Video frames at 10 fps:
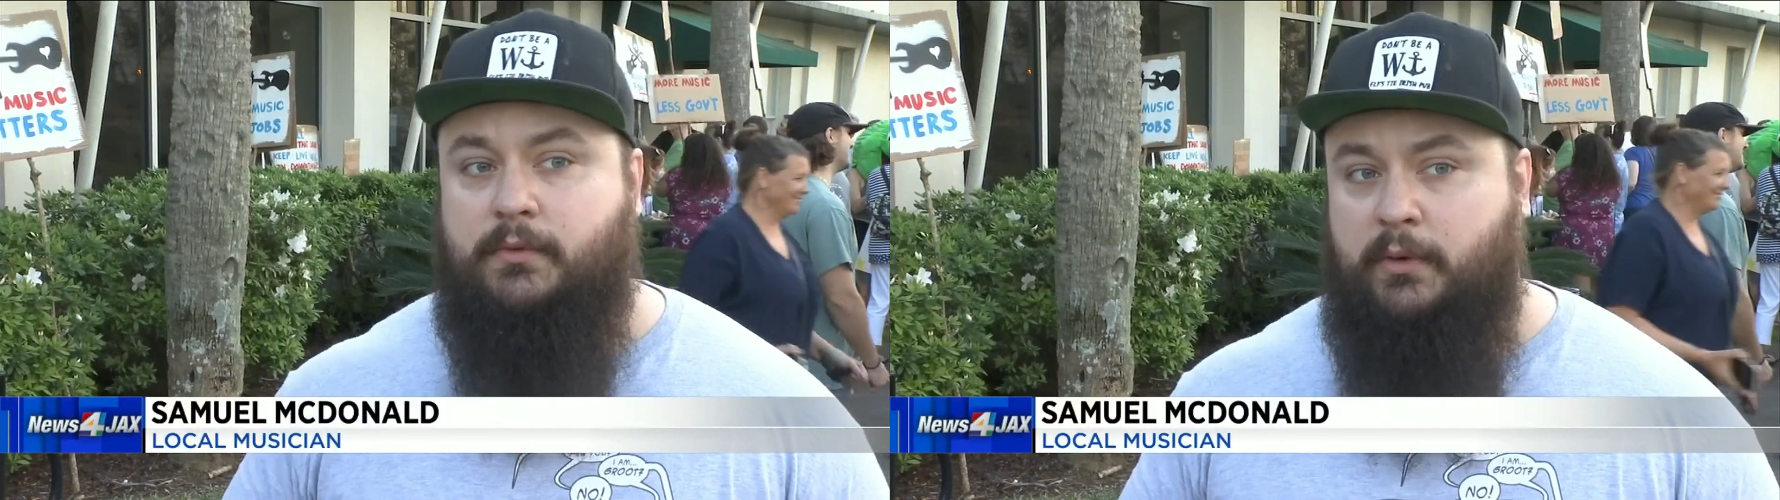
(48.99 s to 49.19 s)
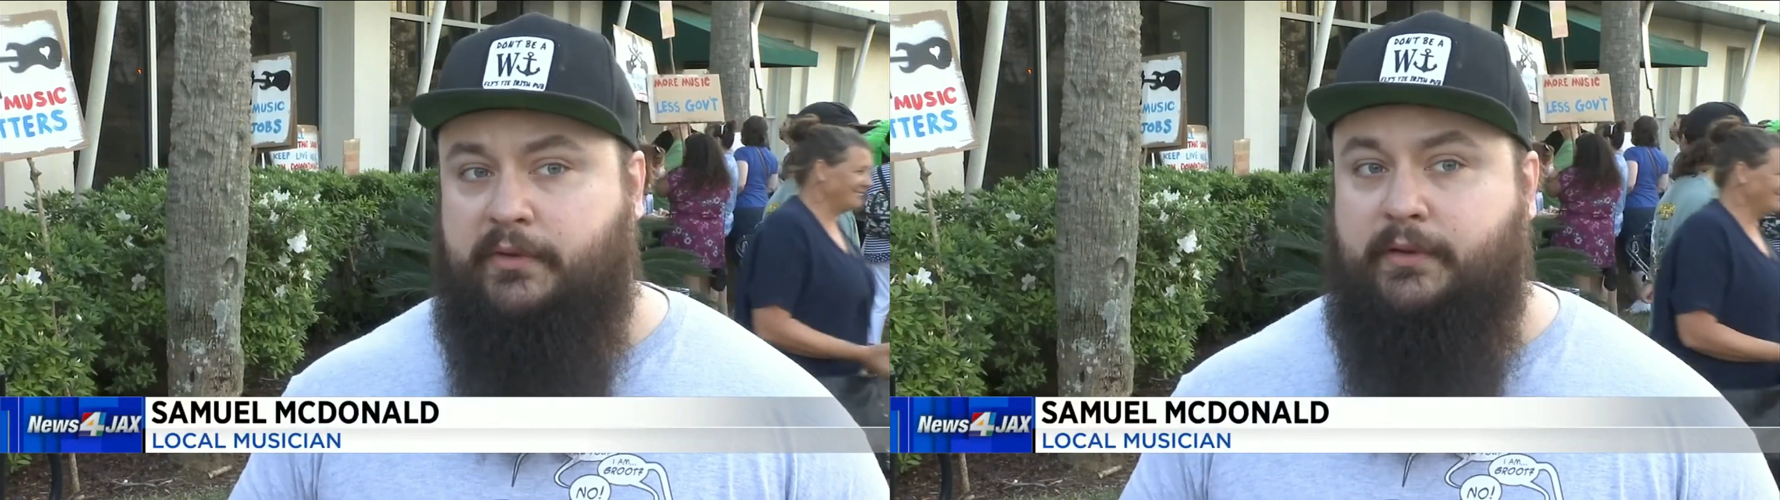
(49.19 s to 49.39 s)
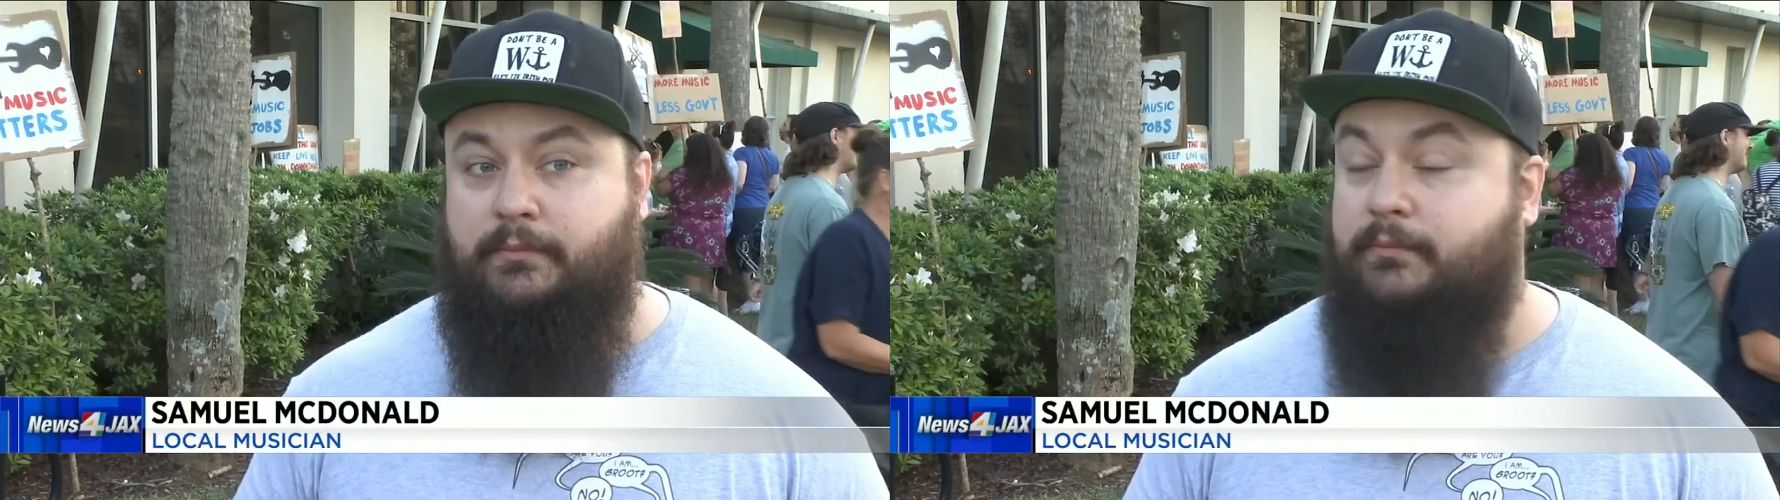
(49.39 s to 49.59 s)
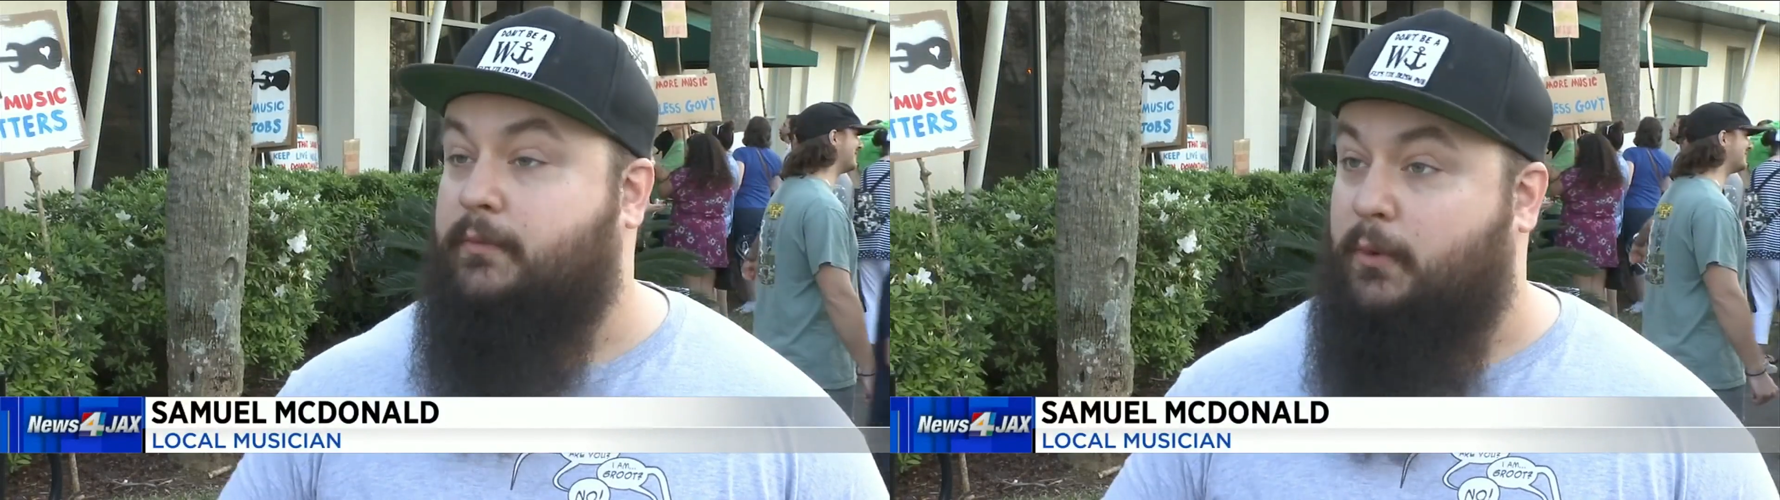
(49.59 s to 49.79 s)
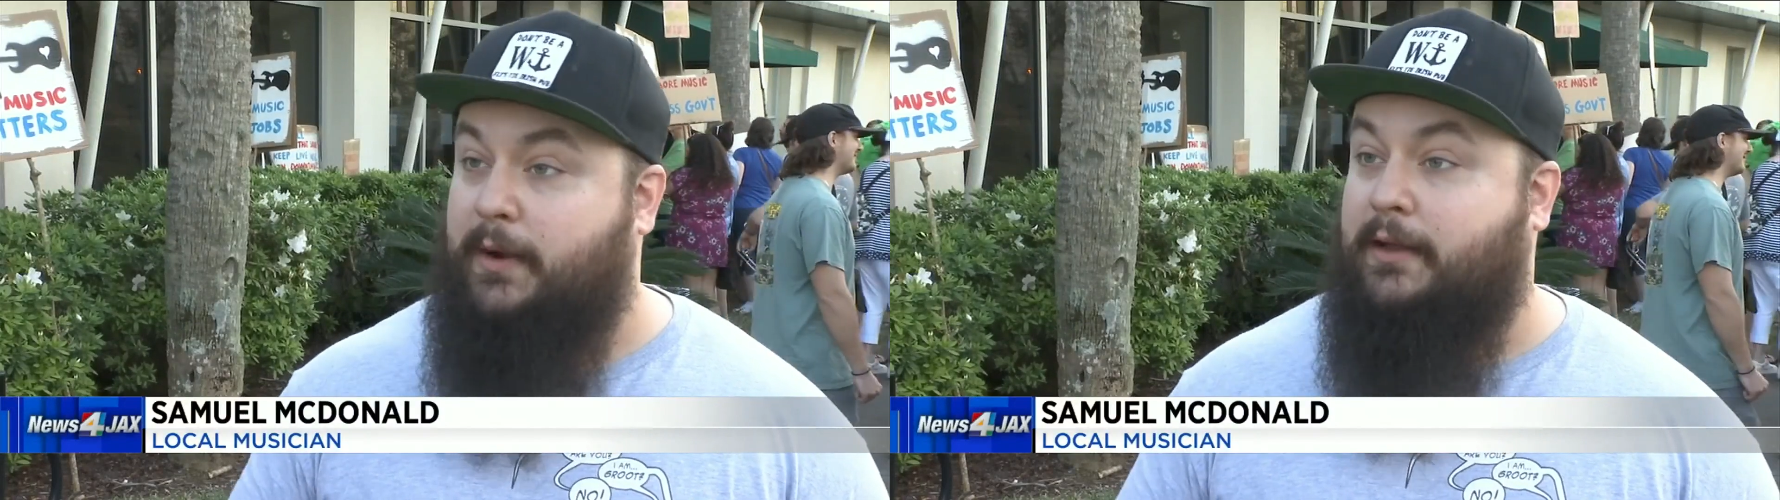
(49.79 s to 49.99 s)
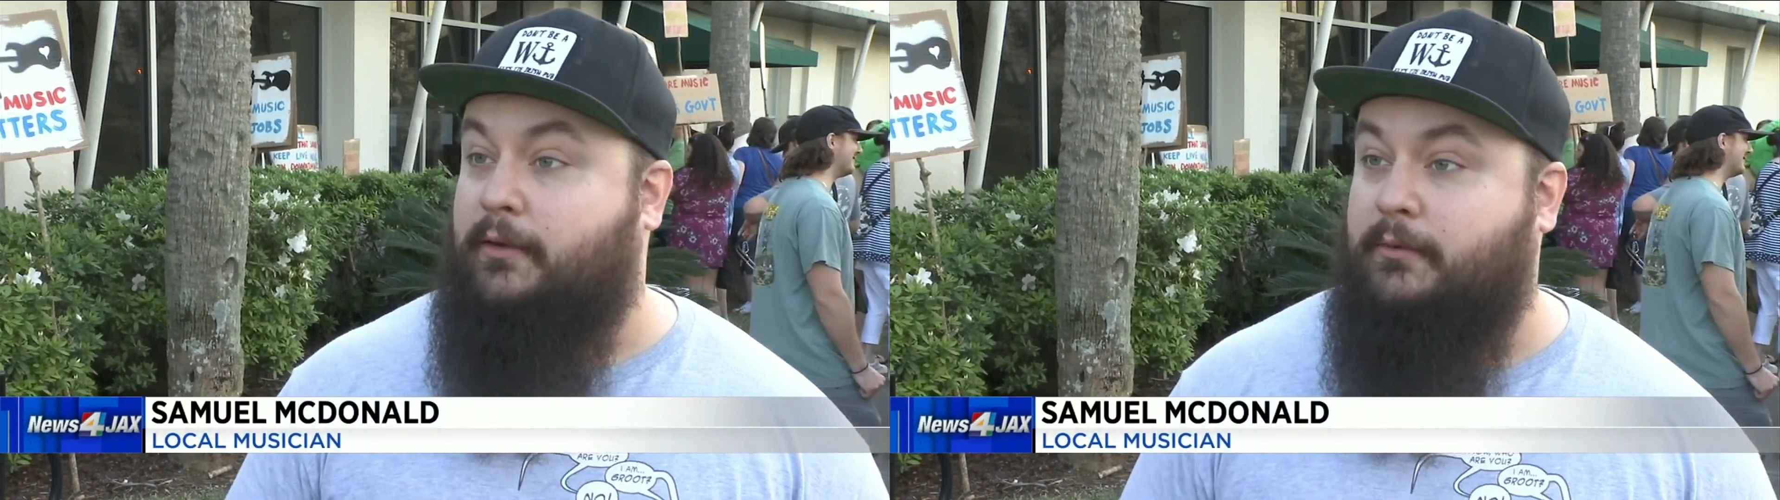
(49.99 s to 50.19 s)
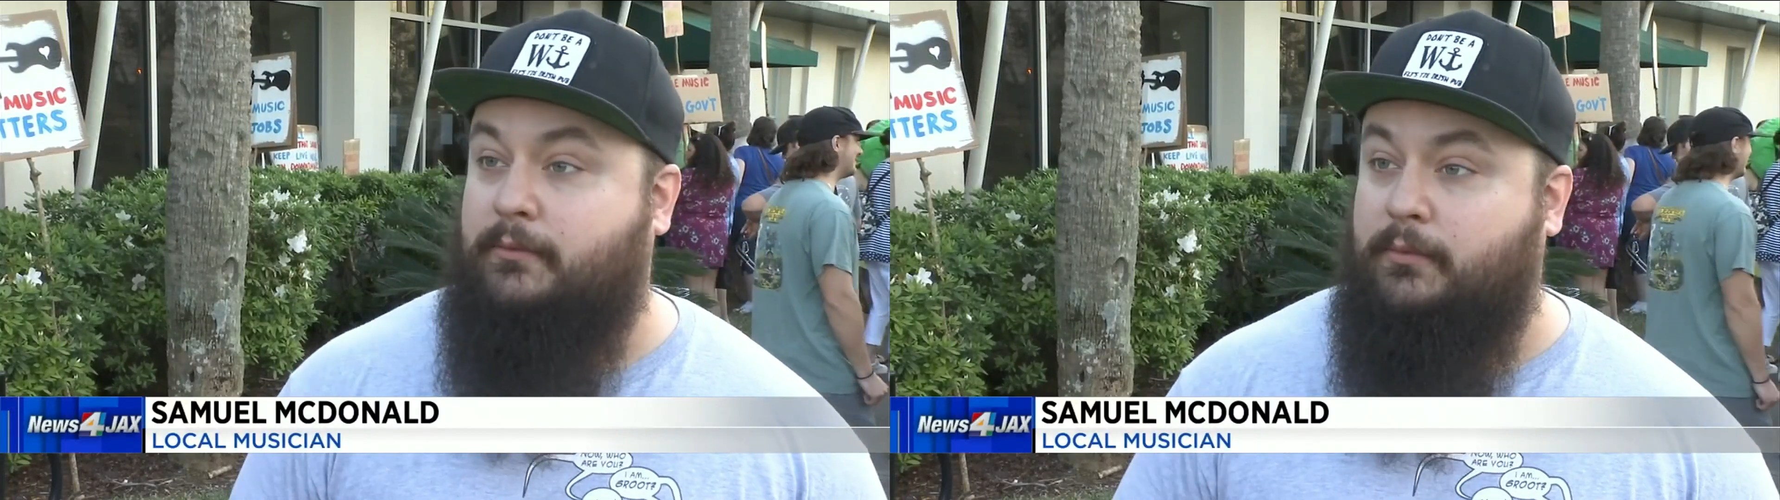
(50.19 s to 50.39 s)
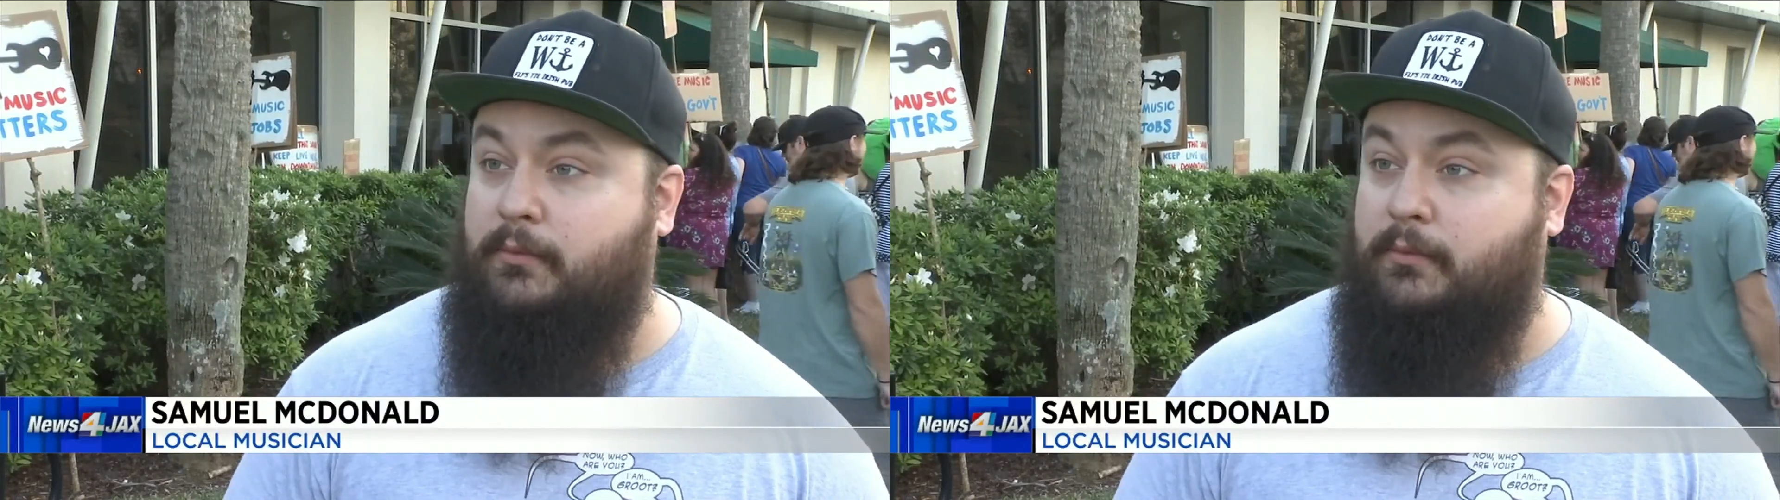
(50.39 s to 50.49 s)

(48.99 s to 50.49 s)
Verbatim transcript: using the way the,